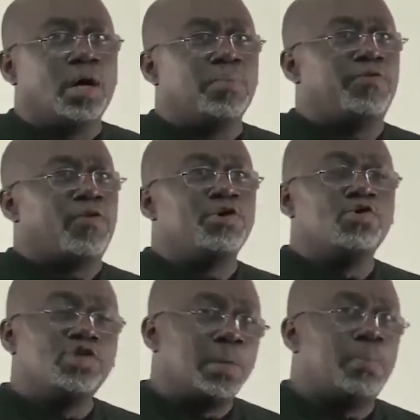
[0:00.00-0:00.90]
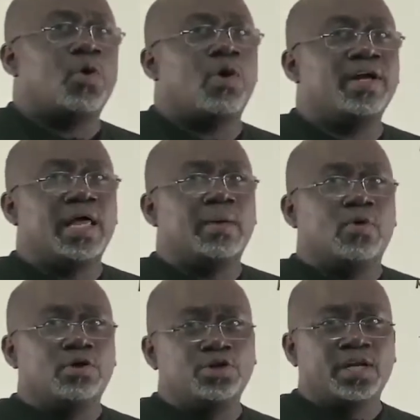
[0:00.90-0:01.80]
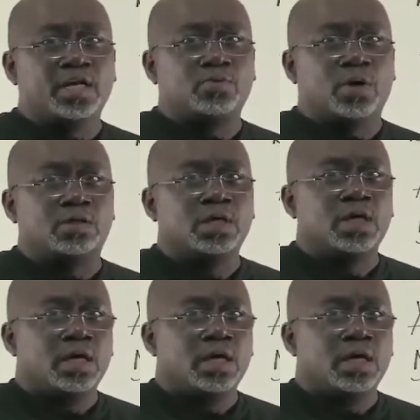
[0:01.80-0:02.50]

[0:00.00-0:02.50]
before you deploy them on your networks.